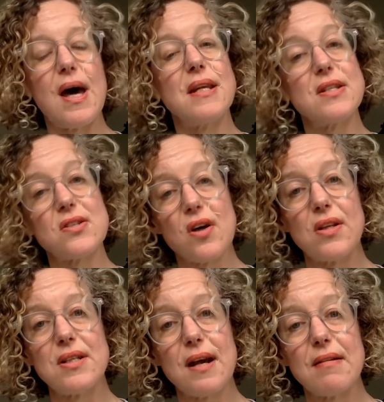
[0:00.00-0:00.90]
and in
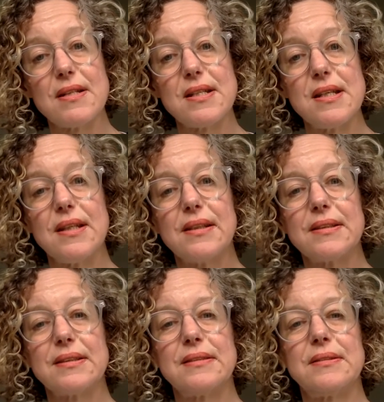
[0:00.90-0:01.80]
solidarity
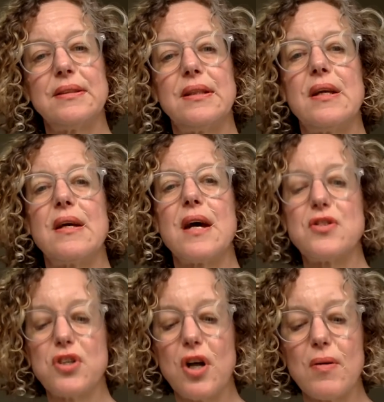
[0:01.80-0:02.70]

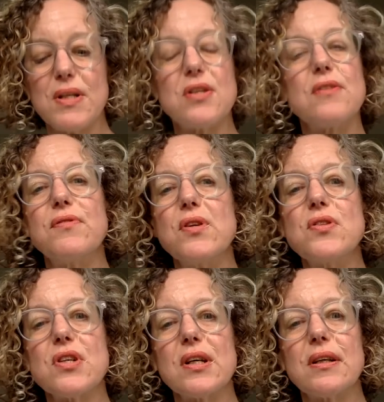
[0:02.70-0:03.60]
as you go into the
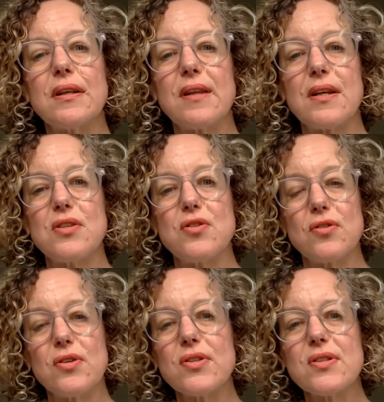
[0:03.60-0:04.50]
future that is
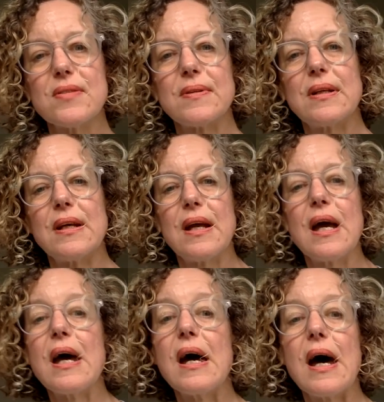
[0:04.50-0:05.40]
yours.
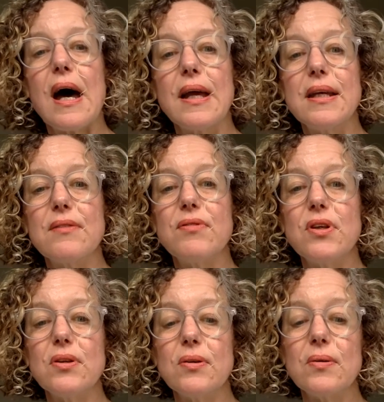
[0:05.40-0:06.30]
I give
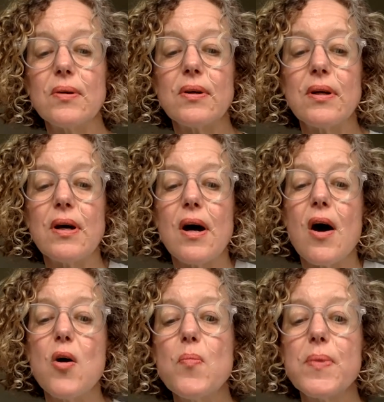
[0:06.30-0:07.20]
you
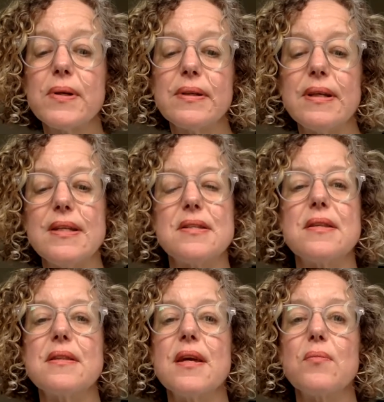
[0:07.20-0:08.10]
Hope is
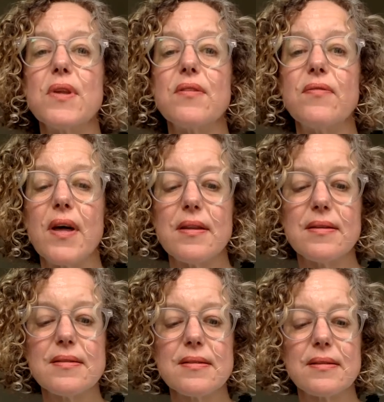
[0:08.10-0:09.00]
the Thing with
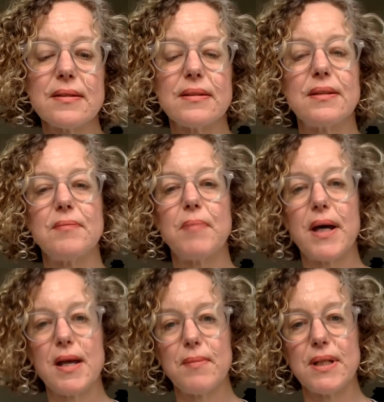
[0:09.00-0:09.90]
Feathers by
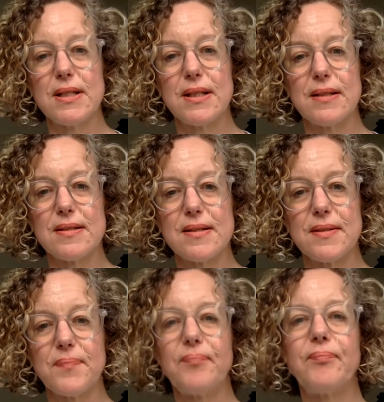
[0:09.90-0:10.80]
Emily Dickinson.